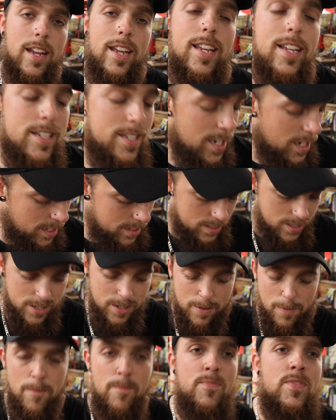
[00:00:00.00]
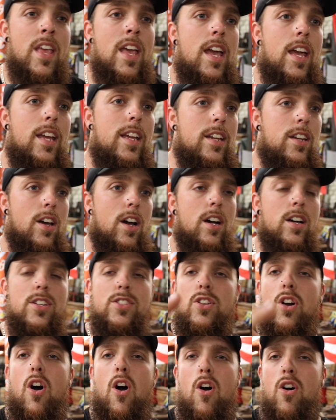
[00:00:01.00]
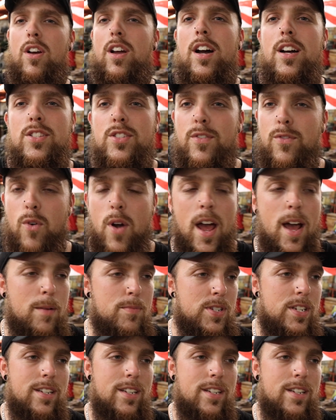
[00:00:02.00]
He tints, He does all kinds of wraps.